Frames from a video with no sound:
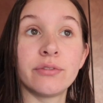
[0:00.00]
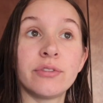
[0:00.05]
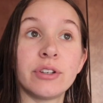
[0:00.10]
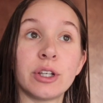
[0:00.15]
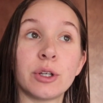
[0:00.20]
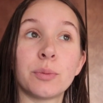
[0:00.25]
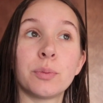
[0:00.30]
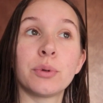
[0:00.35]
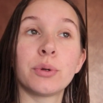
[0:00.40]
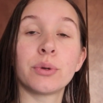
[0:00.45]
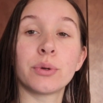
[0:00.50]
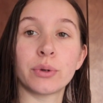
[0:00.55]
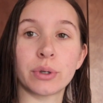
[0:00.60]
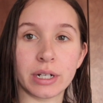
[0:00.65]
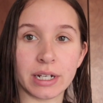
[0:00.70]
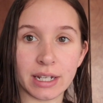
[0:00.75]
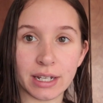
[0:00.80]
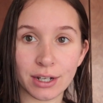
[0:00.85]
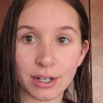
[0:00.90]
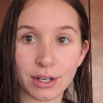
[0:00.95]
feel
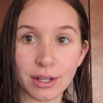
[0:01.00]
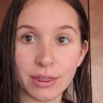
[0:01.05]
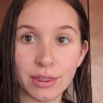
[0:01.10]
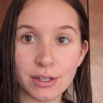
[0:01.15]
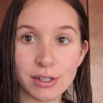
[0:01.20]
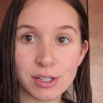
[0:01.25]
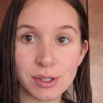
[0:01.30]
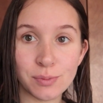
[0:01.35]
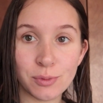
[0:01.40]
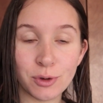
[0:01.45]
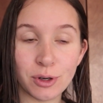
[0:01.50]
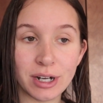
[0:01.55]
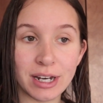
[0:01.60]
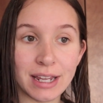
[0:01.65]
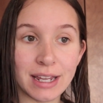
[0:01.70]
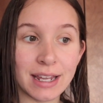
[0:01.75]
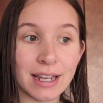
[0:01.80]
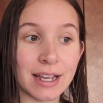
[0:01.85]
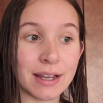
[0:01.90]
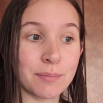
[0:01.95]
pretty good this
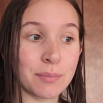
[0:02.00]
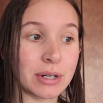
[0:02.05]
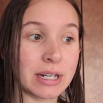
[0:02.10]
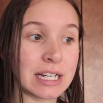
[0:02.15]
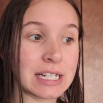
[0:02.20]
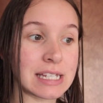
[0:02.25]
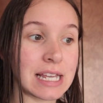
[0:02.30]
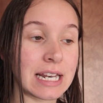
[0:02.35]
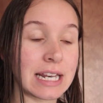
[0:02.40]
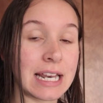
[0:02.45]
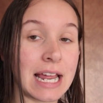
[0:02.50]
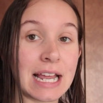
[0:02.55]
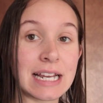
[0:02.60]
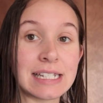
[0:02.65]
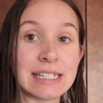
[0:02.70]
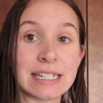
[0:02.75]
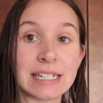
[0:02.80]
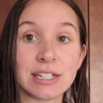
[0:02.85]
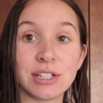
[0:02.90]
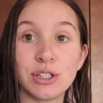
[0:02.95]
morning. I'm pretty excited. I
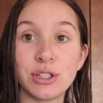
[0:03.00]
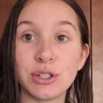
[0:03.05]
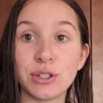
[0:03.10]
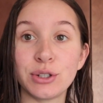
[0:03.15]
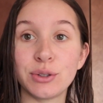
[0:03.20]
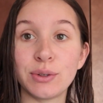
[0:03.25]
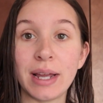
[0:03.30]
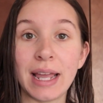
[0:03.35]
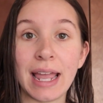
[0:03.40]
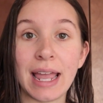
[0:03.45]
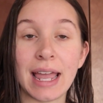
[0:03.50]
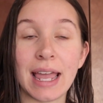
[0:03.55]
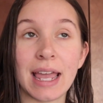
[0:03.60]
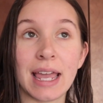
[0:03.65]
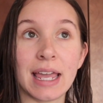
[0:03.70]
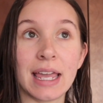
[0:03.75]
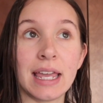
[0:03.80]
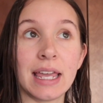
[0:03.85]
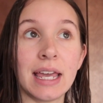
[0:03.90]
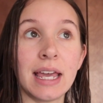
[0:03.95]
did do
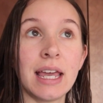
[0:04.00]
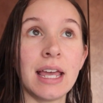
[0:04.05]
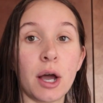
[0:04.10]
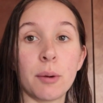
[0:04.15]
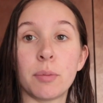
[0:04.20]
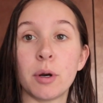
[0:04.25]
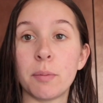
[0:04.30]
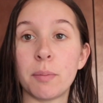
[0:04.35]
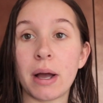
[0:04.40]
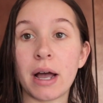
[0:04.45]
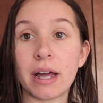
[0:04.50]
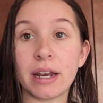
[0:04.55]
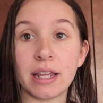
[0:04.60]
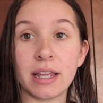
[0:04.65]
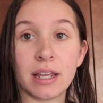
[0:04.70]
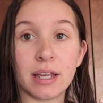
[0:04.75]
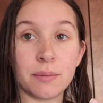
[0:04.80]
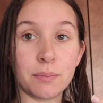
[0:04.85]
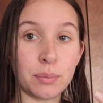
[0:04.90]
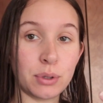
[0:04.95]
a upper
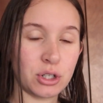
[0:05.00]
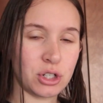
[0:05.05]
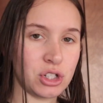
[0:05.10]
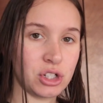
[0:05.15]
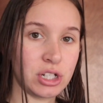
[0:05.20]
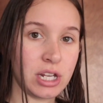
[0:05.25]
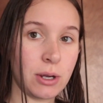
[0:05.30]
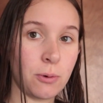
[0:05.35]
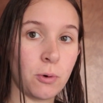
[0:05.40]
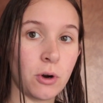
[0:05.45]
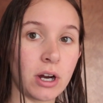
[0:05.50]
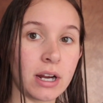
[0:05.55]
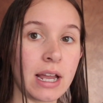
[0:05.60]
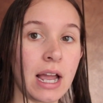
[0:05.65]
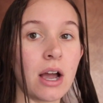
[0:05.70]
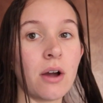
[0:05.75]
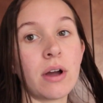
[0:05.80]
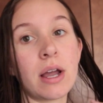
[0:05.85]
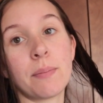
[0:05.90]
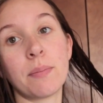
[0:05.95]
body and push day
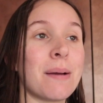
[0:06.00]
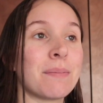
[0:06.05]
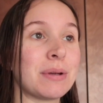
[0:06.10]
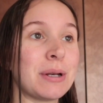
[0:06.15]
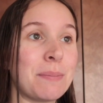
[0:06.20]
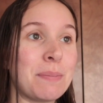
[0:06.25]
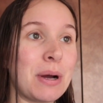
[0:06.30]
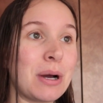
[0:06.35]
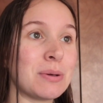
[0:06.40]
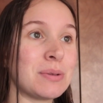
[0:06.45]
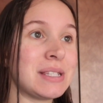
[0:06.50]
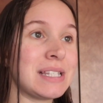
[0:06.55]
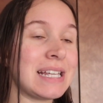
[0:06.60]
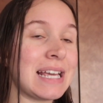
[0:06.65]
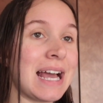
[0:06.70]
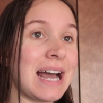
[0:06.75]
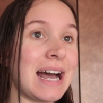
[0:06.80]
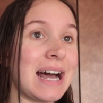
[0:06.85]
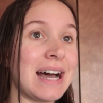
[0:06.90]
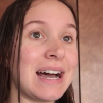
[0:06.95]
workout. I'm gonna post
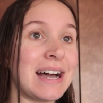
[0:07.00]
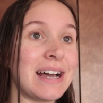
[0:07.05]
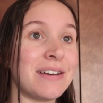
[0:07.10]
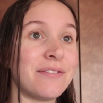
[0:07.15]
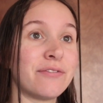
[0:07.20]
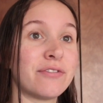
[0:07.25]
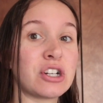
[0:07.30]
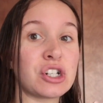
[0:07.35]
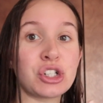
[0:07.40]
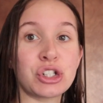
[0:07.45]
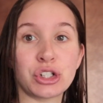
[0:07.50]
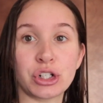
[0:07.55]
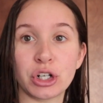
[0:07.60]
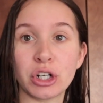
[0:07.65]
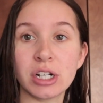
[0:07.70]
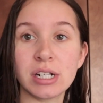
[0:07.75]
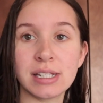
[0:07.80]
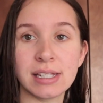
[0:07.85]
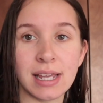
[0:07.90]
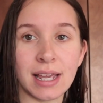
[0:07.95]
it on, for
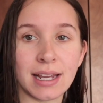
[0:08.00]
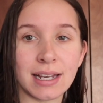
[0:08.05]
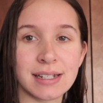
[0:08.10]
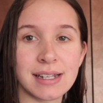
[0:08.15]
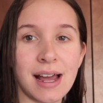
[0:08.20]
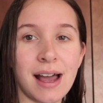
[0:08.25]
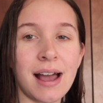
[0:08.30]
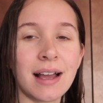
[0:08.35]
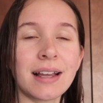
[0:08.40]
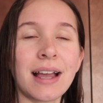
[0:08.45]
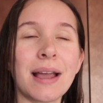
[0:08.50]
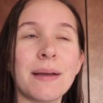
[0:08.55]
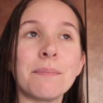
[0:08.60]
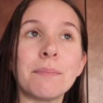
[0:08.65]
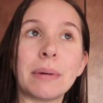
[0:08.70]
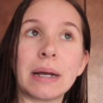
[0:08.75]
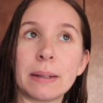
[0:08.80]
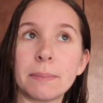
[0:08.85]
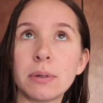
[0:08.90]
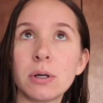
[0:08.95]
sure, TikTok. I
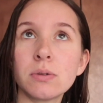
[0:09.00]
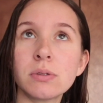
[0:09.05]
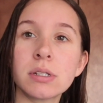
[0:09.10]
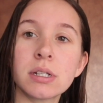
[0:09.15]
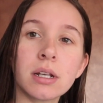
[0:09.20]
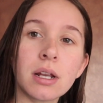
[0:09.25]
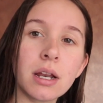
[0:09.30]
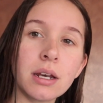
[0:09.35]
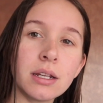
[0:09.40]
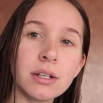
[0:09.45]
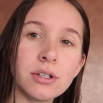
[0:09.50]
might post it on